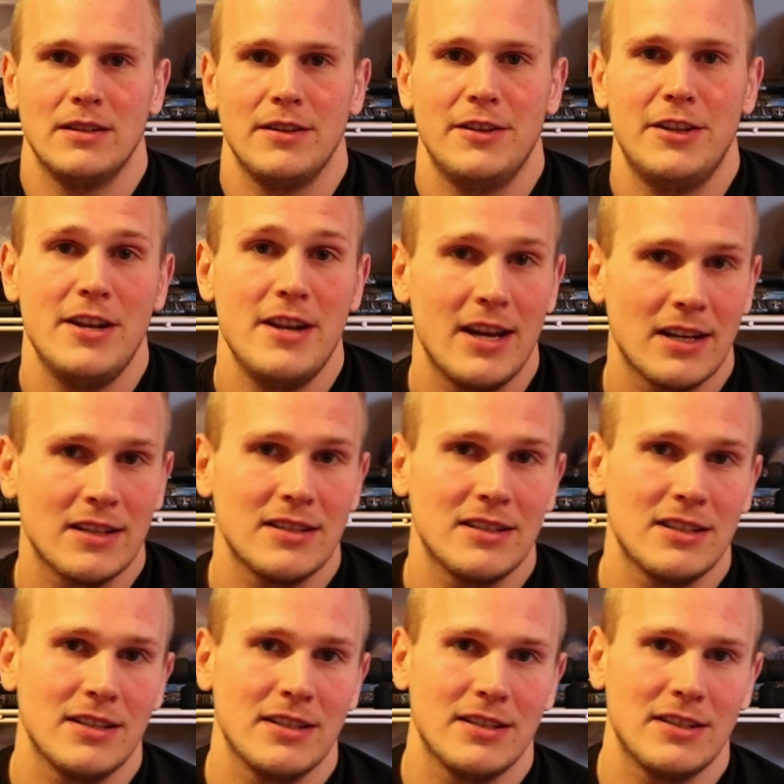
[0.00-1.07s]
The
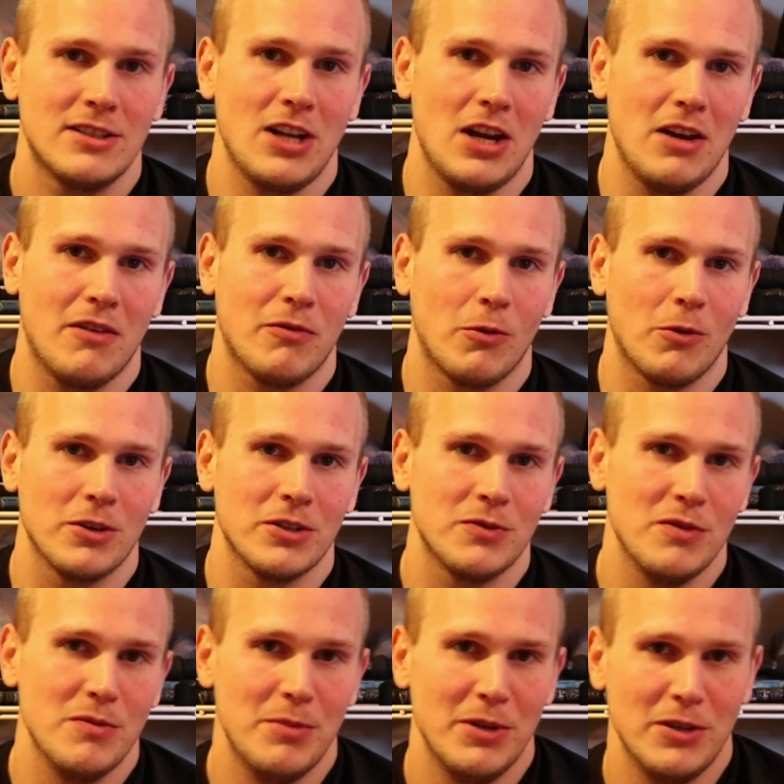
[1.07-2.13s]
next state forest
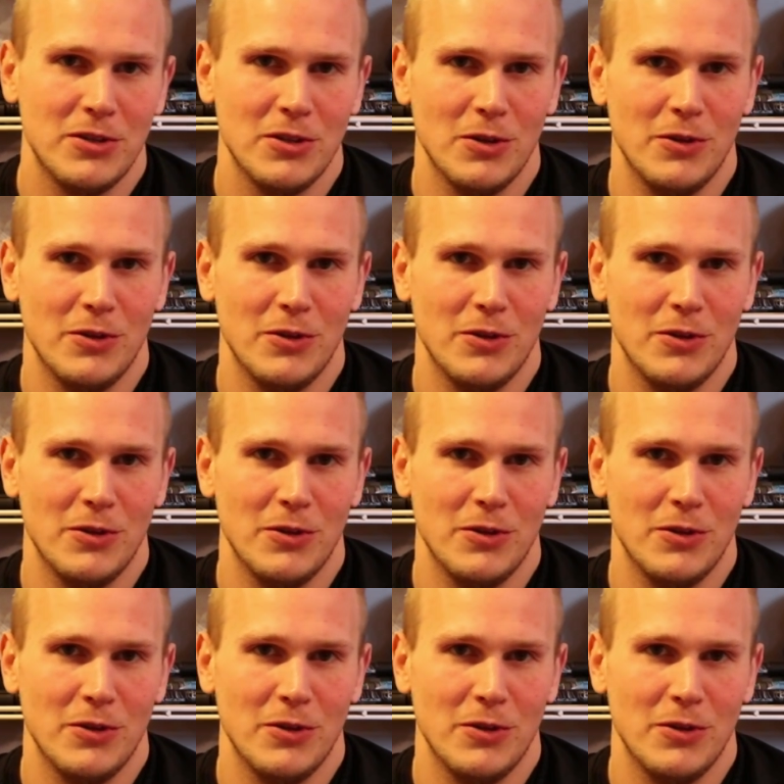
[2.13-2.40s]
we've been to,